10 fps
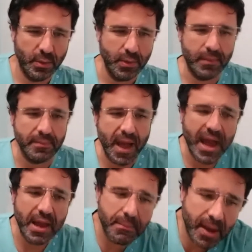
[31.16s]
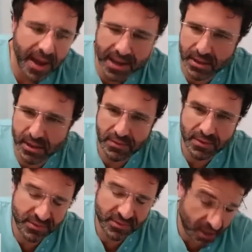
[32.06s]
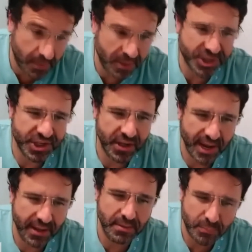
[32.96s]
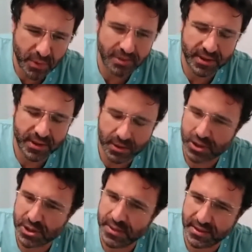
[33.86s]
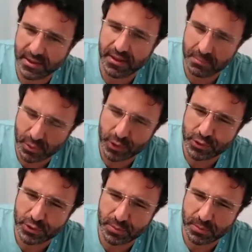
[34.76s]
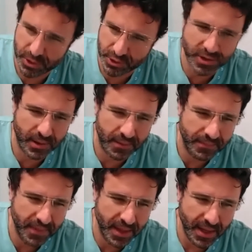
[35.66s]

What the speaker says: Well, I'm head of ophthalmology at a private hospital in Porto, Portugal,